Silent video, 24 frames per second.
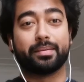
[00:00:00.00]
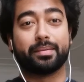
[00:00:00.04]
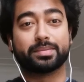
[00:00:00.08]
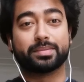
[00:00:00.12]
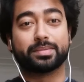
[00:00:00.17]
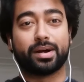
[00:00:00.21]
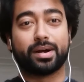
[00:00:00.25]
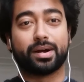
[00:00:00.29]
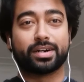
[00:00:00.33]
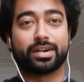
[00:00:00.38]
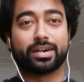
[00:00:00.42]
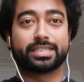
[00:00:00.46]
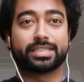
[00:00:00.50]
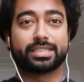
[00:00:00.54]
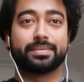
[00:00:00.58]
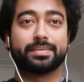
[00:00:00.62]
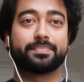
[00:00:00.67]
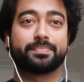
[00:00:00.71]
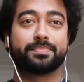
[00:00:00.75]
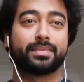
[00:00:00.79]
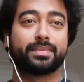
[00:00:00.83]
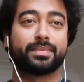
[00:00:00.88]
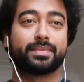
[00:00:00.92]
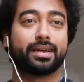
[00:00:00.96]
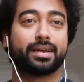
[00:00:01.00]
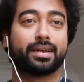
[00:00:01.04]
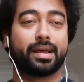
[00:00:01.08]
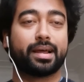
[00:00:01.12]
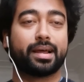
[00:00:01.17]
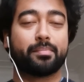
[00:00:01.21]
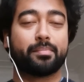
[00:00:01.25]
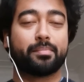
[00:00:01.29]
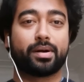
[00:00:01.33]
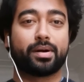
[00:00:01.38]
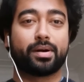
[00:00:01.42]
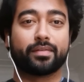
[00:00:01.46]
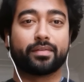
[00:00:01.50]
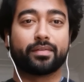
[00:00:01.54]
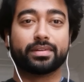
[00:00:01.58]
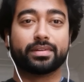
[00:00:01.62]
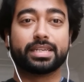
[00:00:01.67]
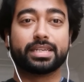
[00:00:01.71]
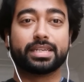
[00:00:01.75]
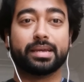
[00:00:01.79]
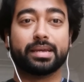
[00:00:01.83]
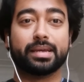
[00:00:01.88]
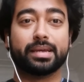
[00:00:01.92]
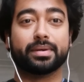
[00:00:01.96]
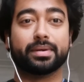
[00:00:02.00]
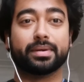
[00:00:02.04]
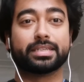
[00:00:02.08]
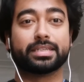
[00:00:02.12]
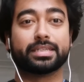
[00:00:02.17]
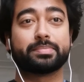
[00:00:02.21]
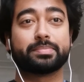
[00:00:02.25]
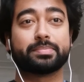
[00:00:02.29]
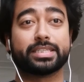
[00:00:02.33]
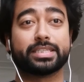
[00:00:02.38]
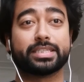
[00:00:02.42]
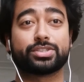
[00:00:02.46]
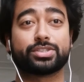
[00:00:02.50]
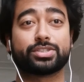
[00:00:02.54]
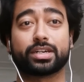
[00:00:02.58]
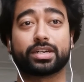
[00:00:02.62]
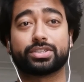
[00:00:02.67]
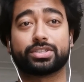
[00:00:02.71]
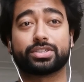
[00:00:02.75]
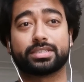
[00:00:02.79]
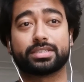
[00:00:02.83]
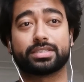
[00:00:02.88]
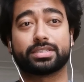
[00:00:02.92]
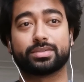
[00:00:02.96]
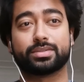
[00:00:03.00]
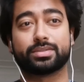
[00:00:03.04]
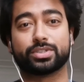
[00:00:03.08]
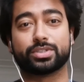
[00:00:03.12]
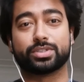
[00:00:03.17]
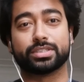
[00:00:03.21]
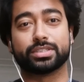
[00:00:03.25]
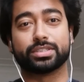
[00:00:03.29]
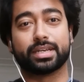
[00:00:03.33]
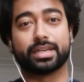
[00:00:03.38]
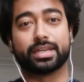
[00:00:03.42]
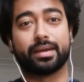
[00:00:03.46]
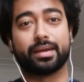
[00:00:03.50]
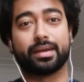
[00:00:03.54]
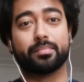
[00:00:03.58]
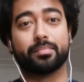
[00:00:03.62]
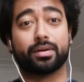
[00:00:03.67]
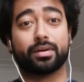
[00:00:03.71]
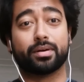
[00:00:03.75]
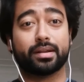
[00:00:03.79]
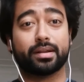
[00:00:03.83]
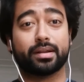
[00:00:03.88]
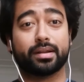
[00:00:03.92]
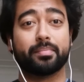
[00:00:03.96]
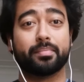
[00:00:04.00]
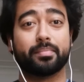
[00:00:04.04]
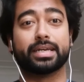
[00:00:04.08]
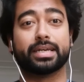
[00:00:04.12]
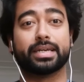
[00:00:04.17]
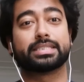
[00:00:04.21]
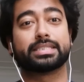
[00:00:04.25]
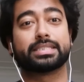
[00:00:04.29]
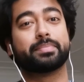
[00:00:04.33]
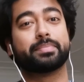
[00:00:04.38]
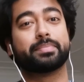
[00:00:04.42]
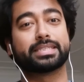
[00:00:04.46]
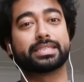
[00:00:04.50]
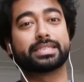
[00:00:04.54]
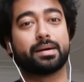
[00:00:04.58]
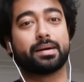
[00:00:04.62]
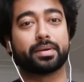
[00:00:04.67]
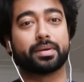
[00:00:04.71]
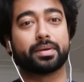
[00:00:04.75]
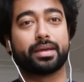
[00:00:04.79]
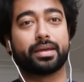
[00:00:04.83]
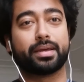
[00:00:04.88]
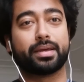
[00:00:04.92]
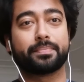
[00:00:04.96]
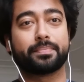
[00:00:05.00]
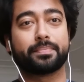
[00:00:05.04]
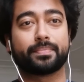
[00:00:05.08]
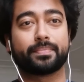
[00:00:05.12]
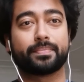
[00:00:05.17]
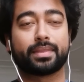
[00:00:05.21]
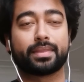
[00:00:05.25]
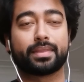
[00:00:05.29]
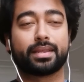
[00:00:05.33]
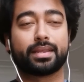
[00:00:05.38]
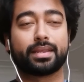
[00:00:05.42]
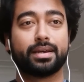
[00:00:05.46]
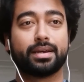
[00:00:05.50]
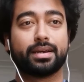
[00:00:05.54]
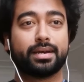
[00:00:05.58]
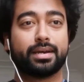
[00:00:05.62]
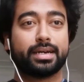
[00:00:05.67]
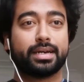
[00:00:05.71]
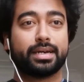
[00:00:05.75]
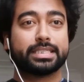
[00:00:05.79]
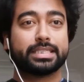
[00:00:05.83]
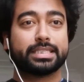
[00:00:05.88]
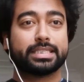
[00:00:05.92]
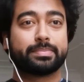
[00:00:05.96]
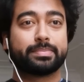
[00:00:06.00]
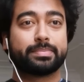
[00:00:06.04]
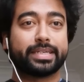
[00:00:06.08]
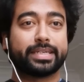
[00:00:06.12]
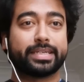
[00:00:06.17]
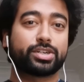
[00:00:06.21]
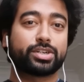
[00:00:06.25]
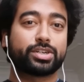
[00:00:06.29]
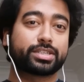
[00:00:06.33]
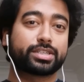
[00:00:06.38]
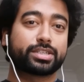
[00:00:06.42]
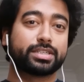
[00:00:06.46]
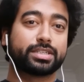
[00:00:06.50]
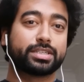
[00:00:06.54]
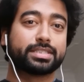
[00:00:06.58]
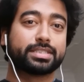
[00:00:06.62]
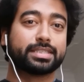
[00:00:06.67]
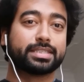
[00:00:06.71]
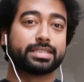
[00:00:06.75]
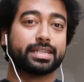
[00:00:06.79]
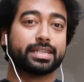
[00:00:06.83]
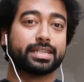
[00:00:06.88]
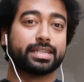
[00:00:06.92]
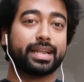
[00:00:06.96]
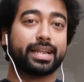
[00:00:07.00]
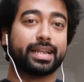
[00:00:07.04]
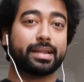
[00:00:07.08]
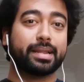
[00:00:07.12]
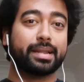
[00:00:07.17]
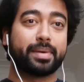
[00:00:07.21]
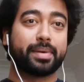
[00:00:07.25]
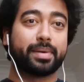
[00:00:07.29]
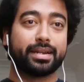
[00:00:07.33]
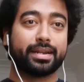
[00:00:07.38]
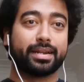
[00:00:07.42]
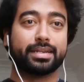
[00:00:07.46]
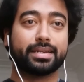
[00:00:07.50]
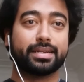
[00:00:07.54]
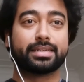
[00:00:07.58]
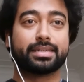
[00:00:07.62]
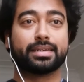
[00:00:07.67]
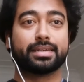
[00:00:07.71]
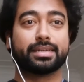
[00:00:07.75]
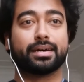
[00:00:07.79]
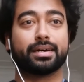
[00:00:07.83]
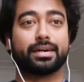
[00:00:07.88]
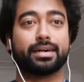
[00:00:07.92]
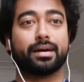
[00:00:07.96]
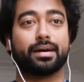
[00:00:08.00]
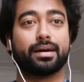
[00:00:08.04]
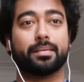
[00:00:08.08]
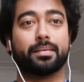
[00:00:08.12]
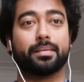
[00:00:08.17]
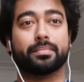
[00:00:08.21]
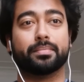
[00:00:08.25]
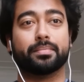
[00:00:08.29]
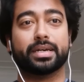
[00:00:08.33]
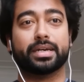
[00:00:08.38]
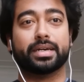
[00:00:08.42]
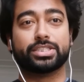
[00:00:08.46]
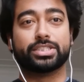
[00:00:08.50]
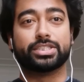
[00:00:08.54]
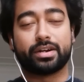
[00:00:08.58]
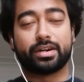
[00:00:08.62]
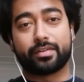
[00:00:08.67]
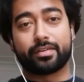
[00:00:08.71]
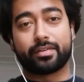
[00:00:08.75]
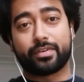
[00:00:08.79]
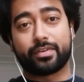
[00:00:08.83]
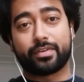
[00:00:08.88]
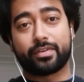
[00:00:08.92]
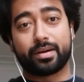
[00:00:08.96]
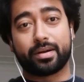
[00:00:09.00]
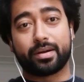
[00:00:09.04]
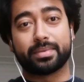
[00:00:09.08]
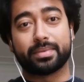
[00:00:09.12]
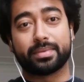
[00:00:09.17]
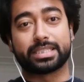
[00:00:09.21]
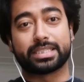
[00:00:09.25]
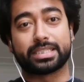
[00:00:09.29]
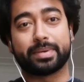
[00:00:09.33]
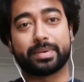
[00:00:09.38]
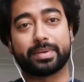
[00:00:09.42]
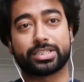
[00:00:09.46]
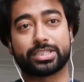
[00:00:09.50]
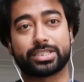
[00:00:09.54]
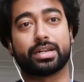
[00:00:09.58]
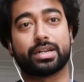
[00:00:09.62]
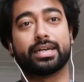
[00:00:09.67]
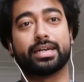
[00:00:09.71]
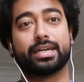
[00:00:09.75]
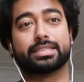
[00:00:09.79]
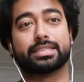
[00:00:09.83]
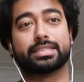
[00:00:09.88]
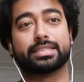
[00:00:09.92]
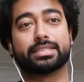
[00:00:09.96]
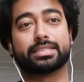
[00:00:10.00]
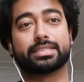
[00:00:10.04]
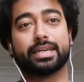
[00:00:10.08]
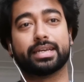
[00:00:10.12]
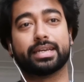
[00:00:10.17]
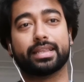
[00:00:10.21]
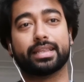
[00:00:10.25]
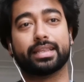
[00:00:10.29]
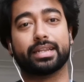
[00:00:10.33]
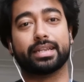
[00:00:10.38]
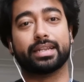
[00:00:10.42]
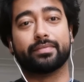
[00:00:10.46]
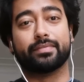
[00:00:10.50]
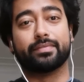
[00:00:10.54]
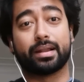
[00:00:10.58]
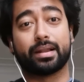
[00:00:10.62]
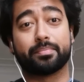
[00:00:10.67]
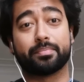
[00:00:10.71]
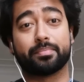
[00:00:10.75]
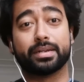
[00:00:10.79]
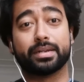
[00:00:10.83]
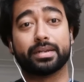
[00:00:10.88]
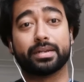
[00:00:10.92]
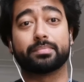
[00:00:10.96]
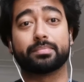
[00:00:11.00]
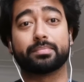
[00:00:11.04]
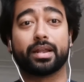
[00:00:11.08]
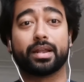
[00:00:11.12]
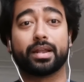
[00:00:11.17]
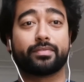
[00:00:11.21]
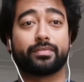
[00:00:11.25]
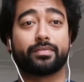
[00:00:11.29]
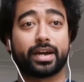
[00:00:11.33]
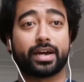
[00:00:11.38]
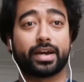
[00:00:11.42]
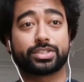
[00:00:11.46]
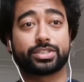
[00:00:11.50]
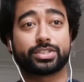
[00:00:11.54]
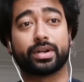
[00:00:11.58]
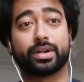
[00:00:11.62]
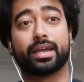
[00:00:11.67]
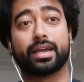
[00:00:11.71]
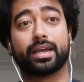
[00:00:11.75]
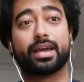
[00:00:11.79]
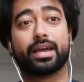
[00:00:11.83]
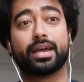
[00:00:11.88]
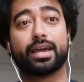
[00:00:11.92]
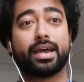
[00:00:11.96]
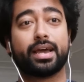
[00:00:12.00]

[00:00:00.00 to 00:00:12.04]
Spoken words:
is Maharshi, and I'm part of the team at Space Structures, which is a Berlin-based space company. Space Structures is an independent engineering firm that specializes in the development, manufacturing,